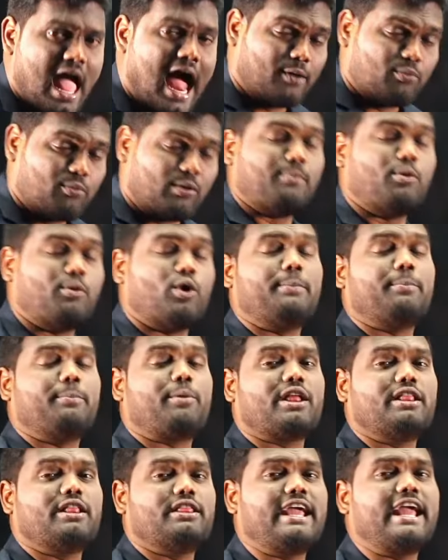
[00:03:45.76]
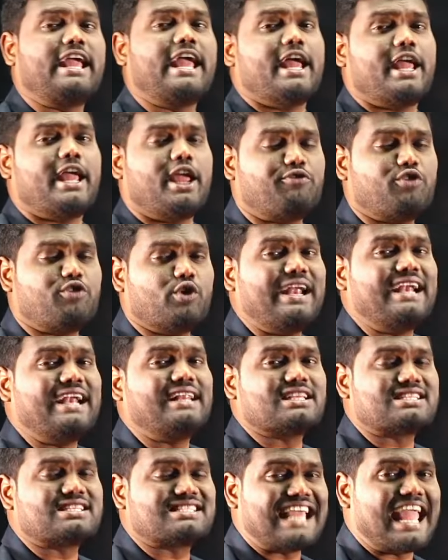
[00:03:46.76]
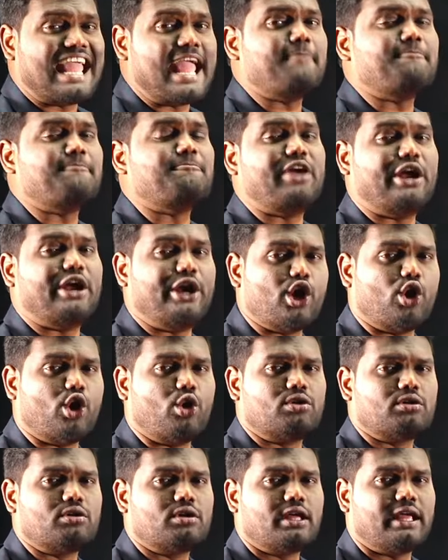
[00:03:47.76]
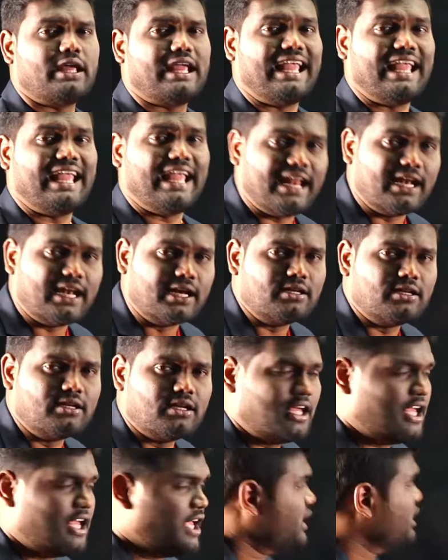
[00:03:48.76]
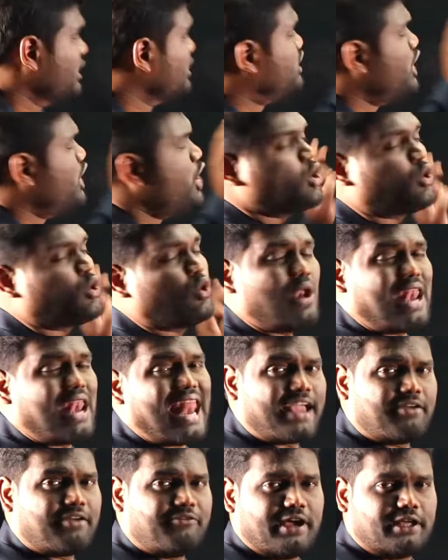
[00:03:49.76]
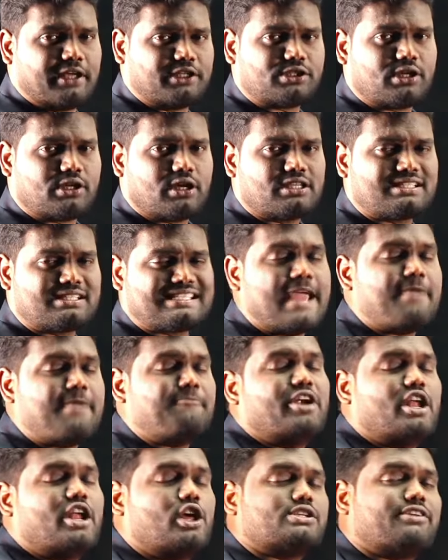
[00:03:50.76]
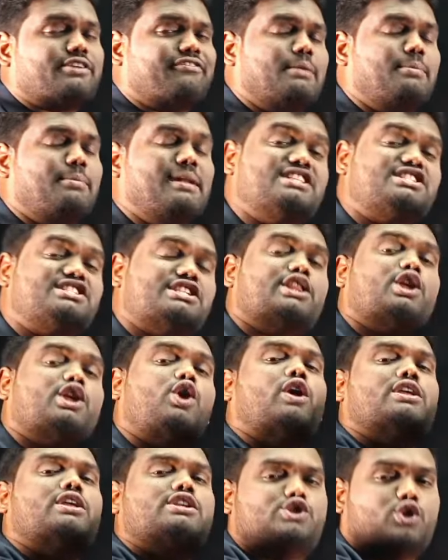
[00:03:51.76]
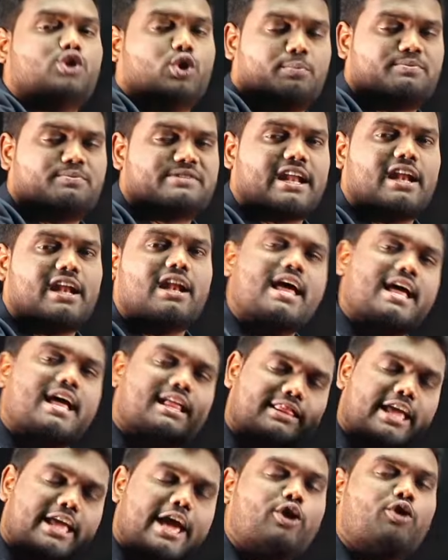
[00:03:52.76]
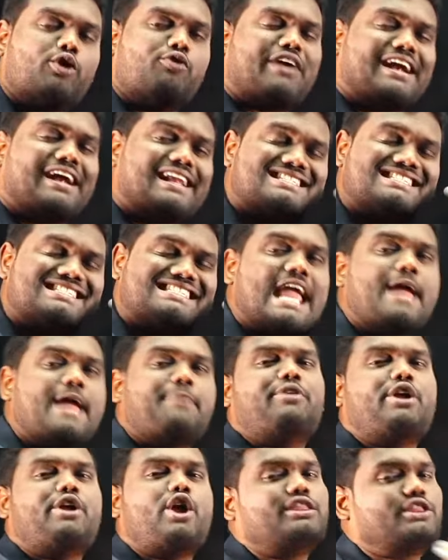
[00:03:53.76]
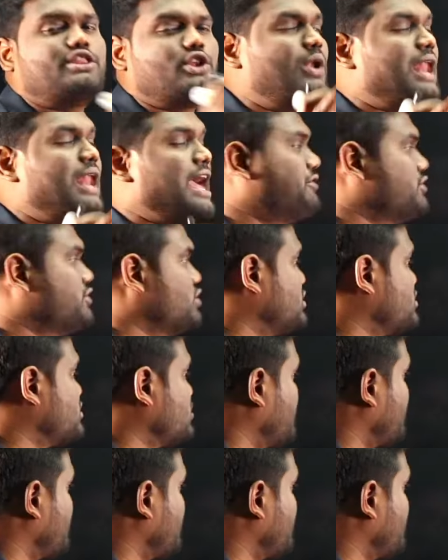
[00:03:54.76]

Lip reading: And one more important thing, if you need the same video in Telugu language, same video is available in Chandan Logic's YouTube channel. There you will find same video in Telugu language also.